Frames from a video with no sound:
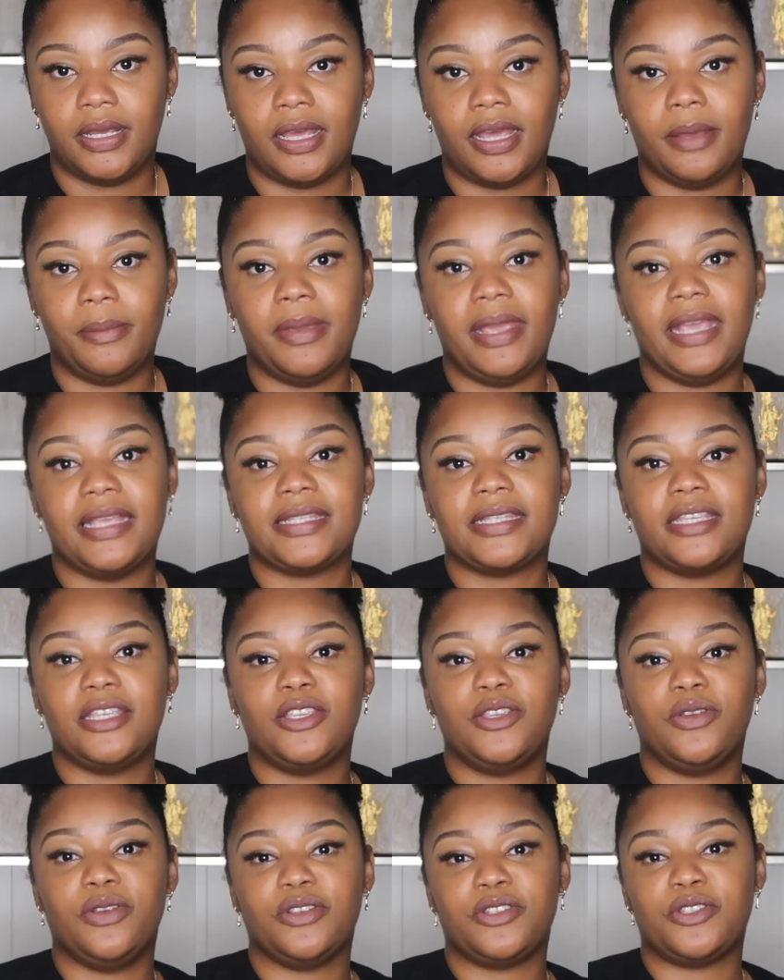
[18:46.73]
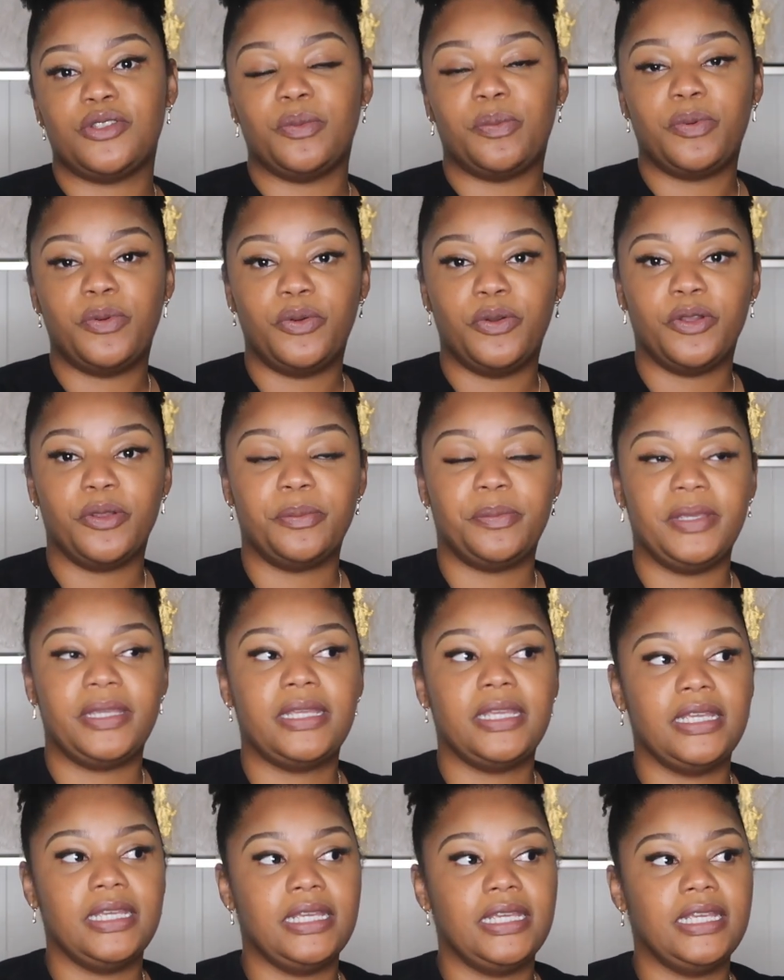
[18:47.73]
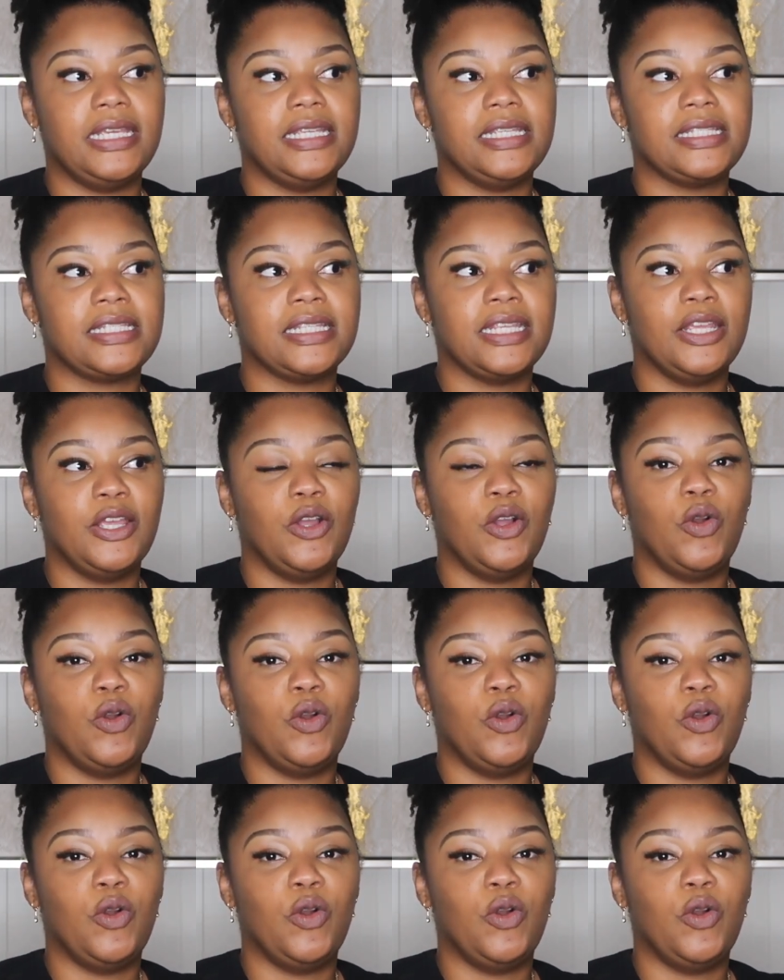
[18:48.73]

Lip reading: I'm asking your support because